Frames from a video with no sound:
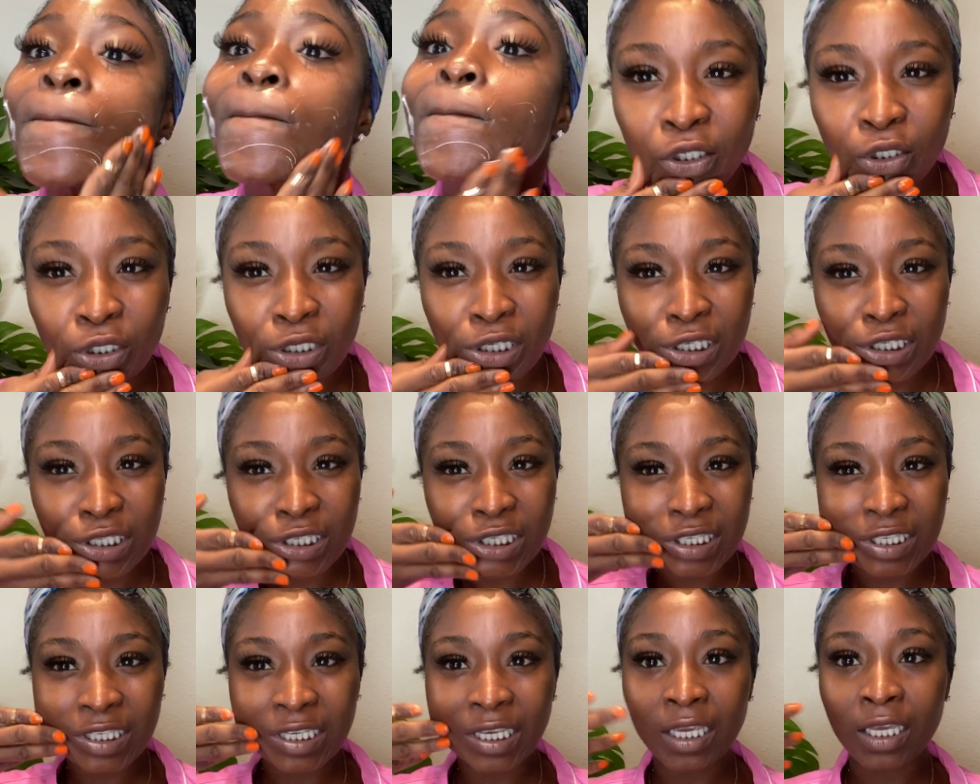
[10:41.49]
You can
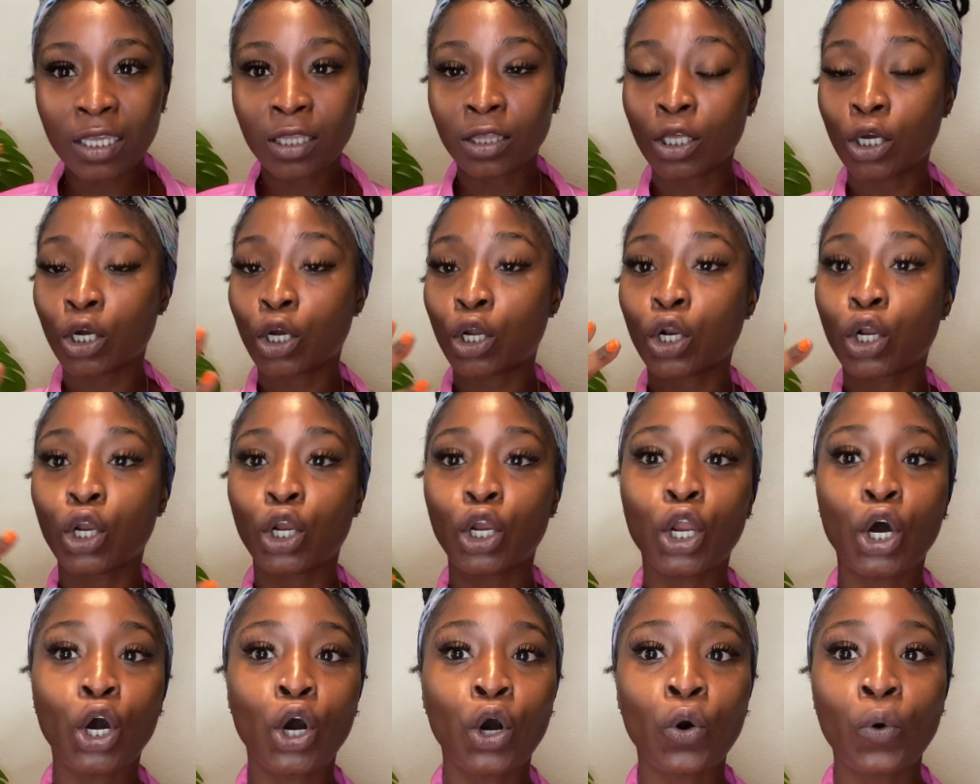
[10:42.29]
see the
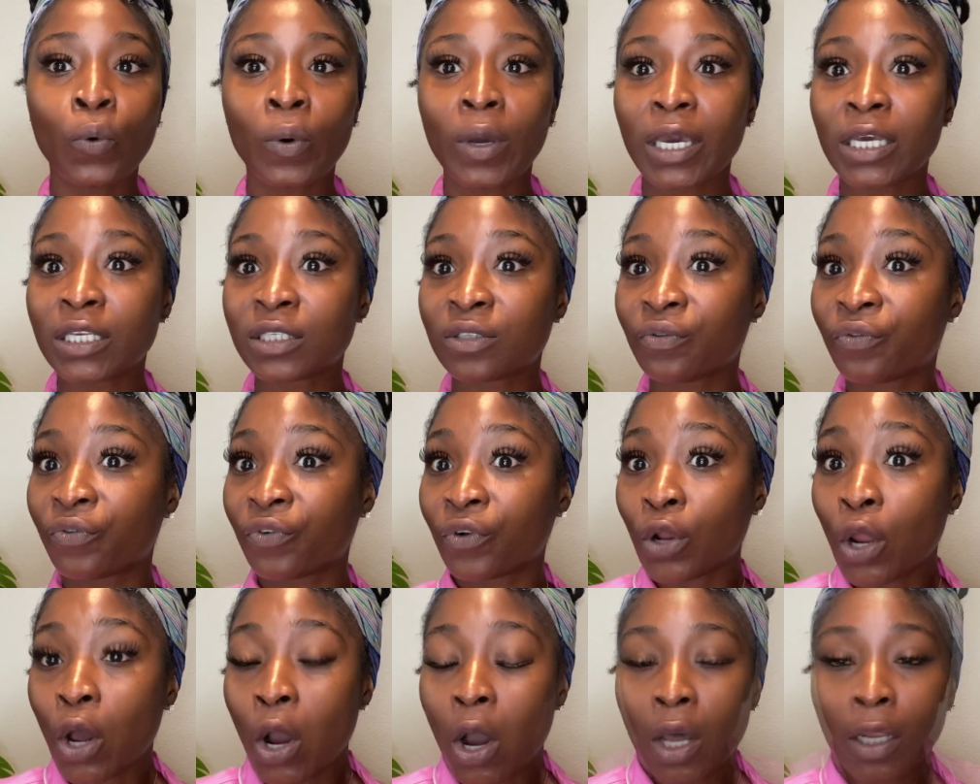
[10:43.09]
glow is
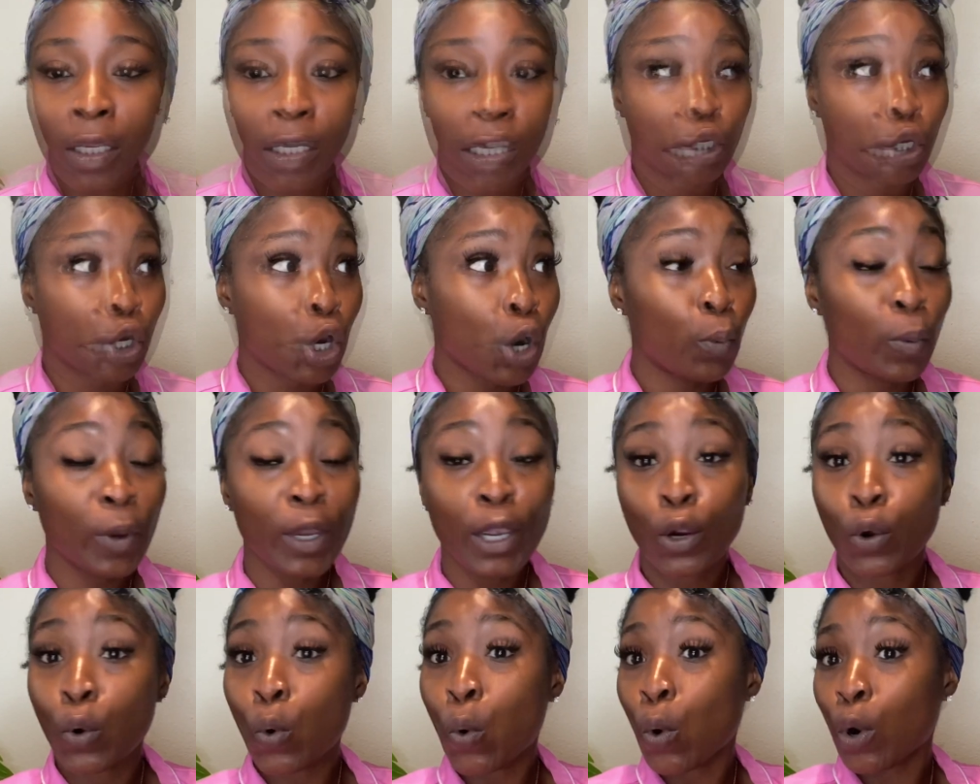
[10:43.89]
flawless. Girl, we
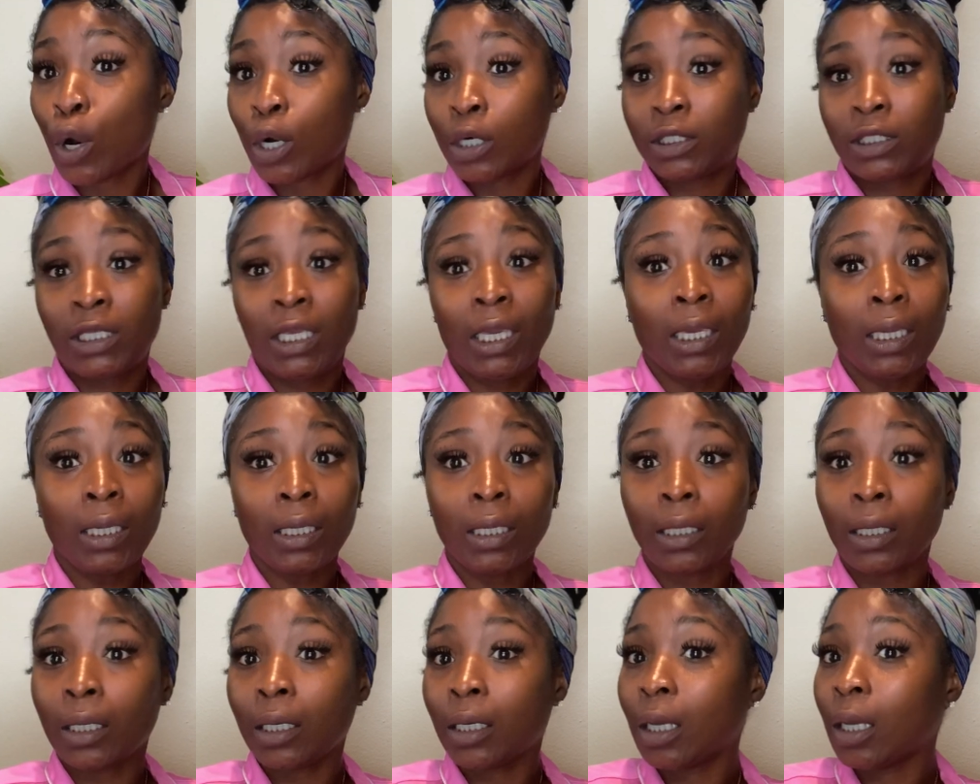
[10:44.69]
in
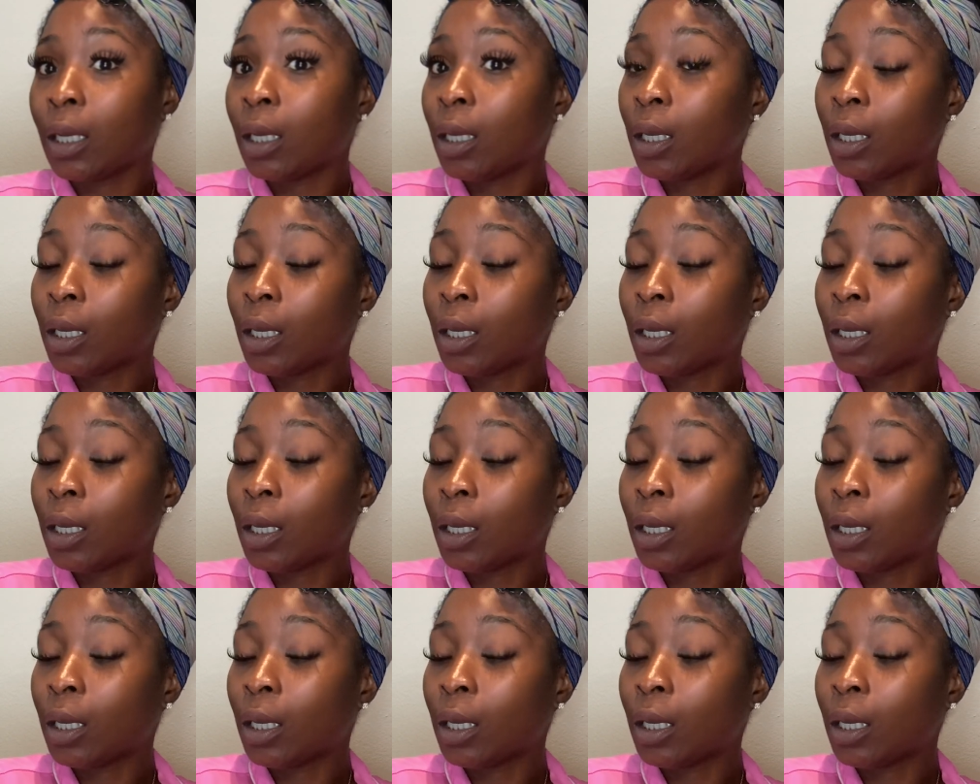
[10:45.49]
quarantine.